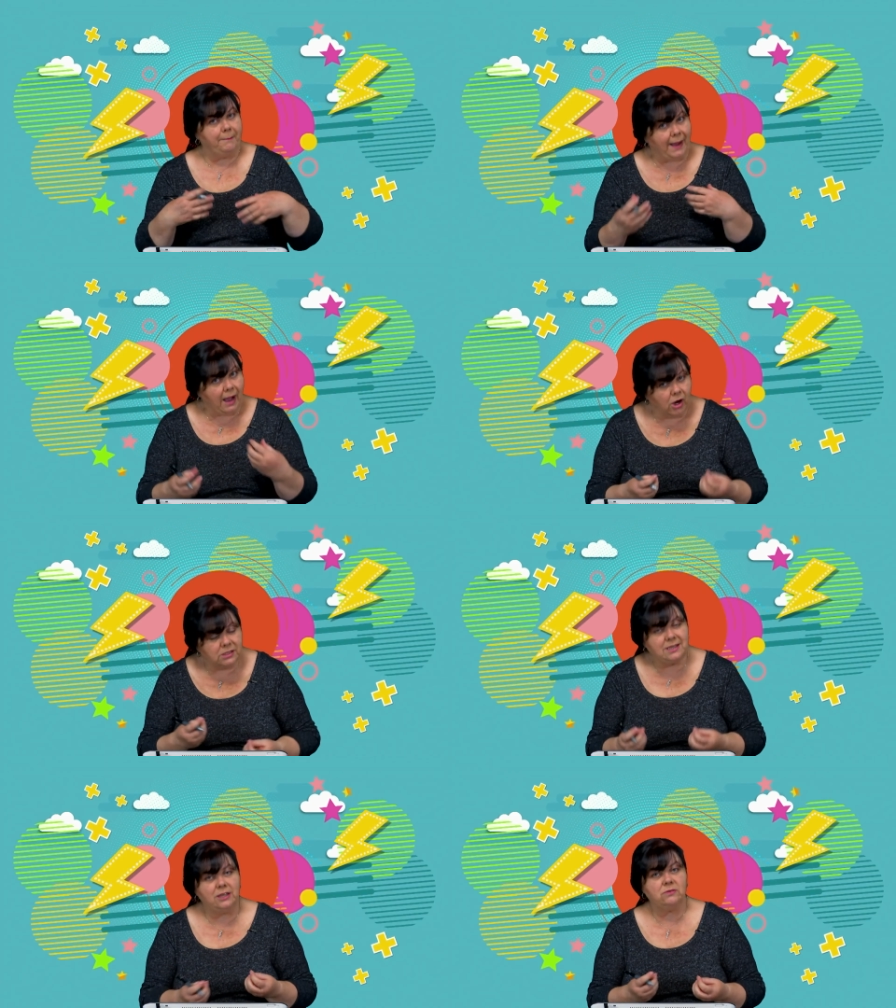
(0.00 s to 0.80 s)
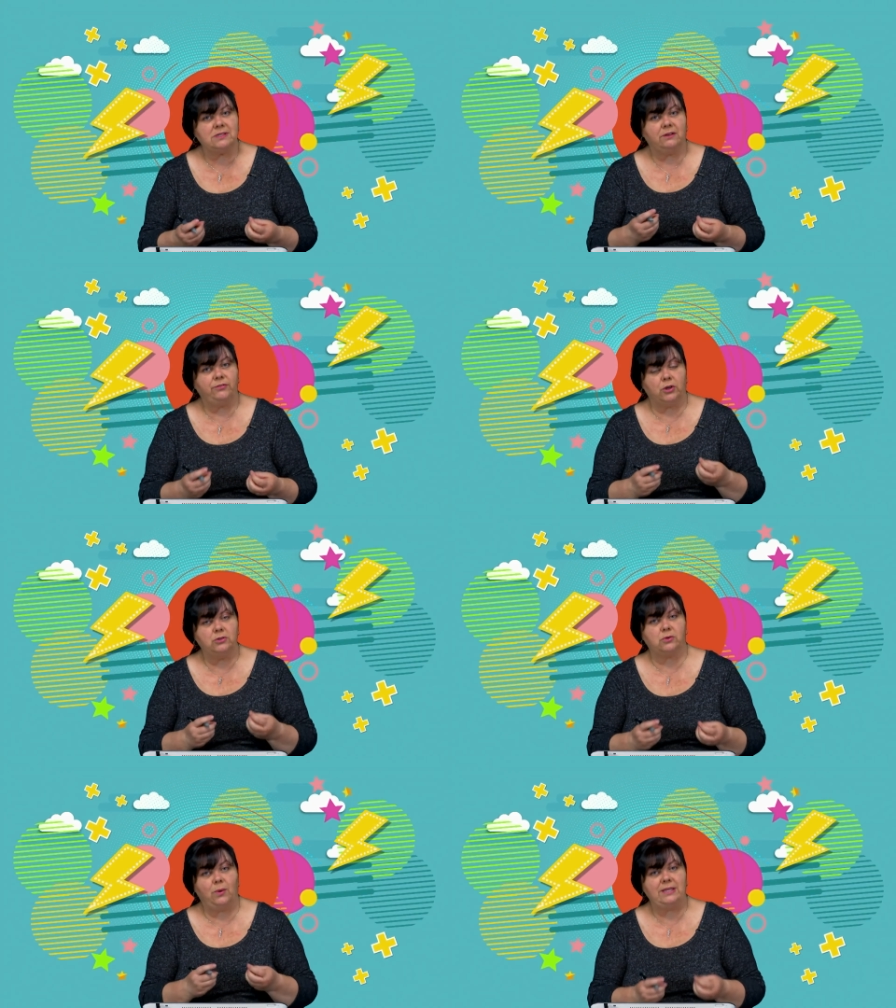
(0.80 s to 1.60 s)
By asking yourself
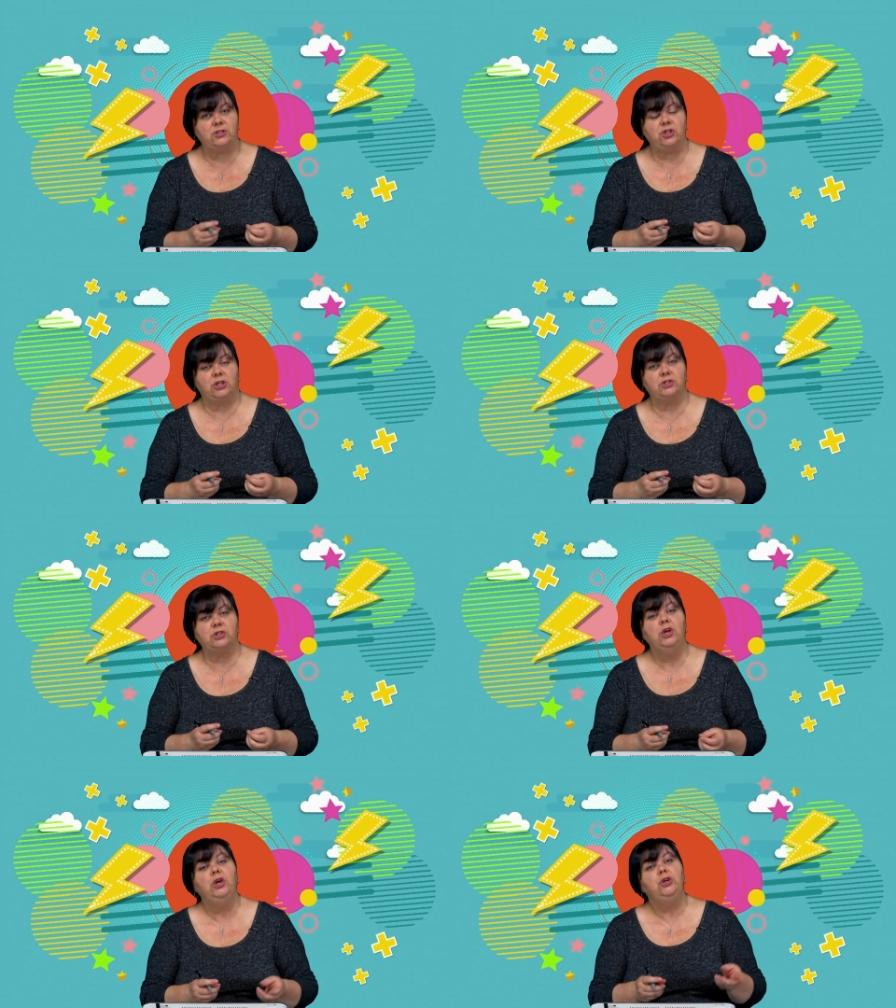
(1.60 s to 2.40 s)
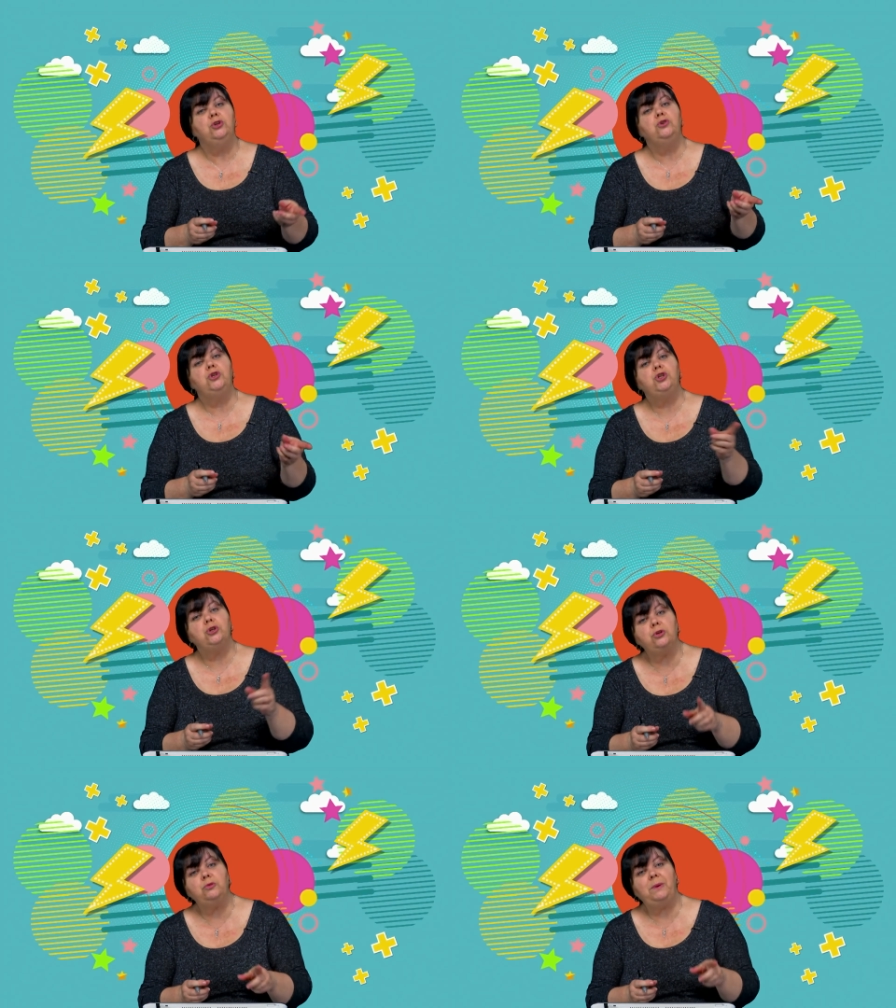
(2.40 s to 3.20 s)
those questions, you
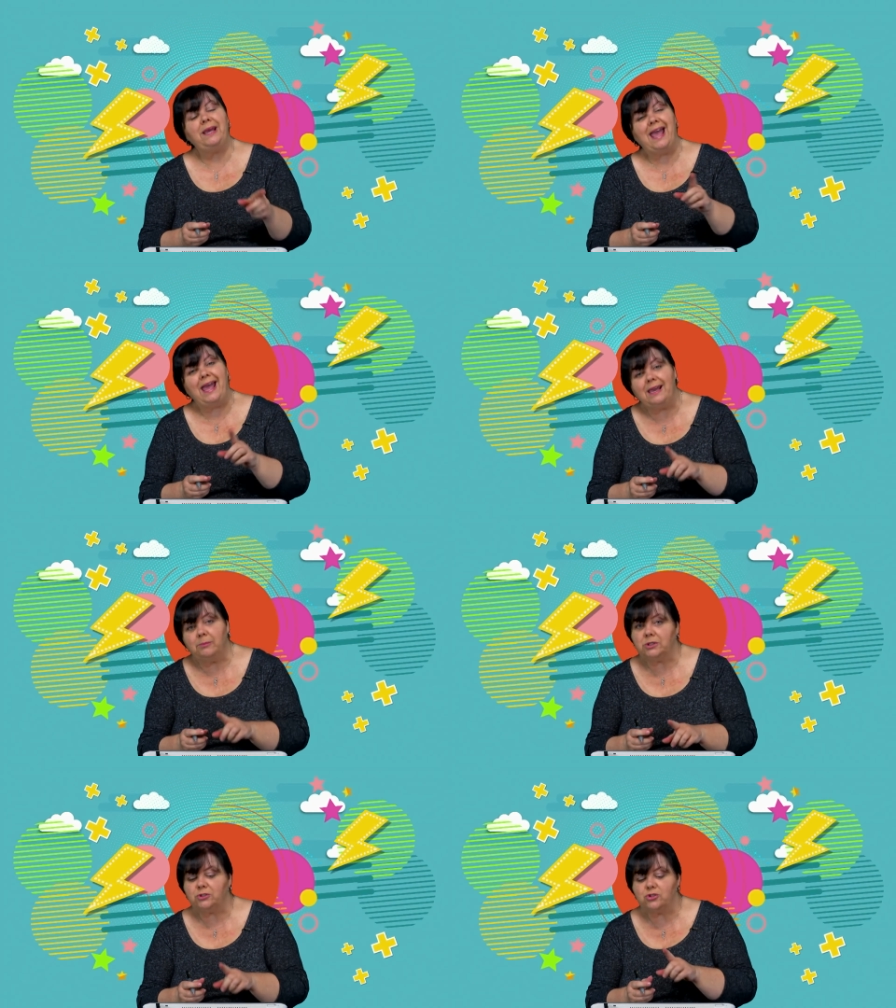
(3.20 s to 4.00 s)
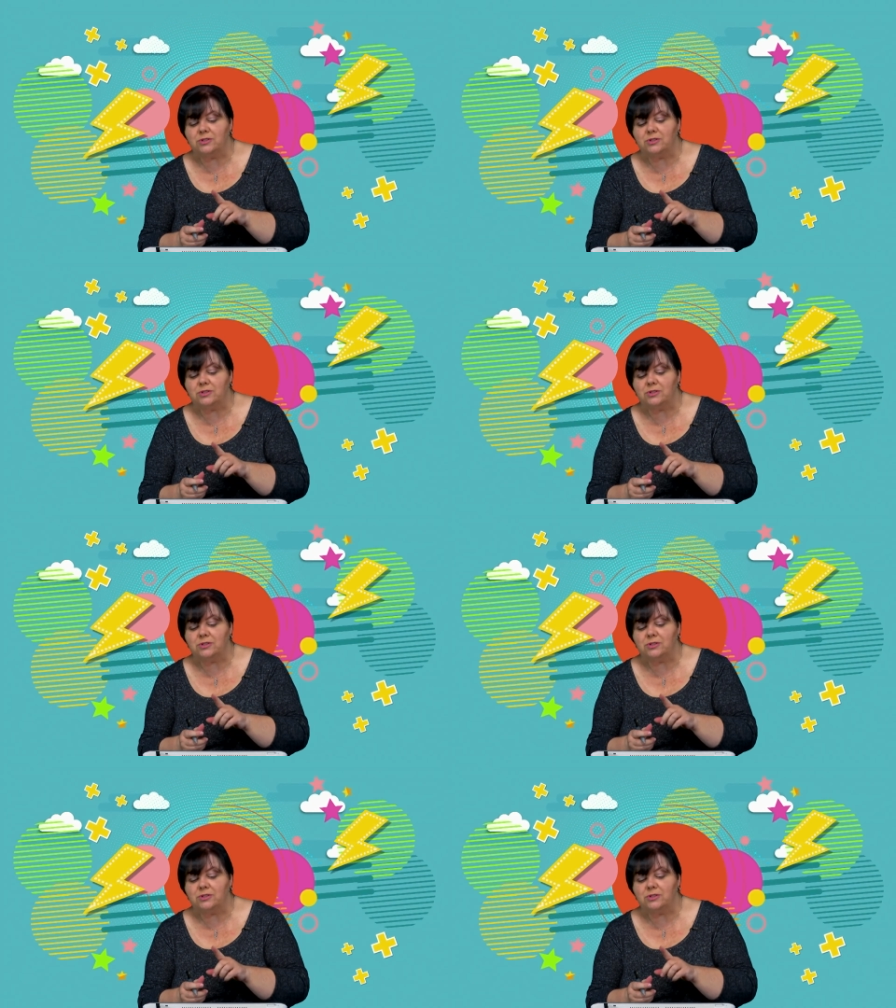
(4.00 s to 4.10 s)
should be able